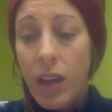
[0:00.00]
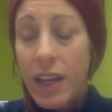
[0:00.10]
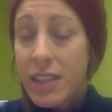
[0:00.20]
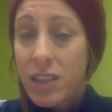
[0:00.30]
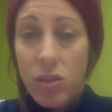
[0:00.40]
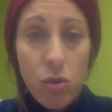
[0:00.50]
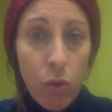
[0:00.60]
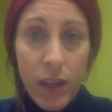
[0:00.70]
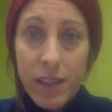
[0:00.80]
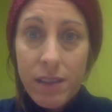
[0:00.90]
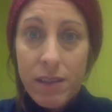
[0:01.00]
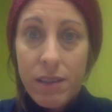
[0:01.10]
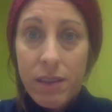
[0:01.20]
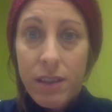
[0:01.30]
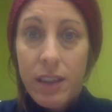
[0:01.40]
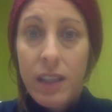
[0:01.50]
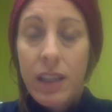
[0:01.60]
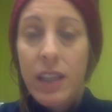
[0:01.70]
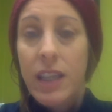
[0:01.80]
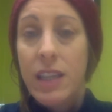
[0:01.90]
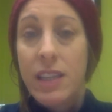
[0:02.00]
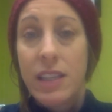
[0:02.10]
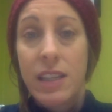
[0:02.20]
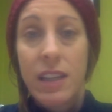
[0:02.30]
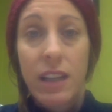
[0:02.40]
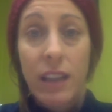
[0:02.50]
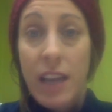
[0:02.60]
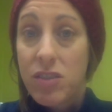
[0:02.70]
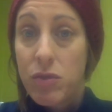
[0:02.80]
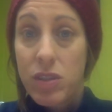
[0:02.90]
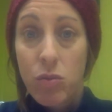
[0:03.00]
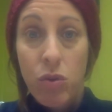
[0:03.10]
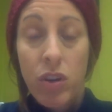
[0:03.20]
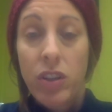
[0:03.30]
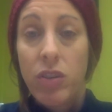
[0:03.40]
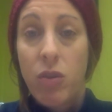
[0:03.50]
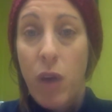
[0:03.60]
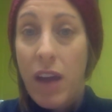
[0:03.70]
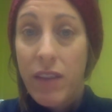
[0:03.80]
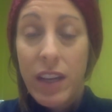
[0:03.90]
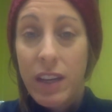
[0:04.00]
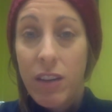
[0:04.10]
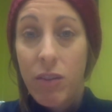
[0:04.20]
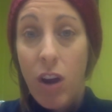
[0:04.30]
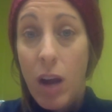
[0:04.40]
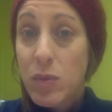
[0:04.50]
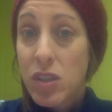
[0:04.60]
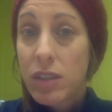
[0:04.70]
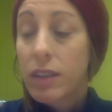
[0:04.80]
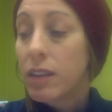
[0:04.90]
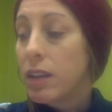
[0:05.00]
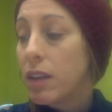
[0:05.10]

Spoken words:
Is it a choice? Is it a last resort? You don't have any other option?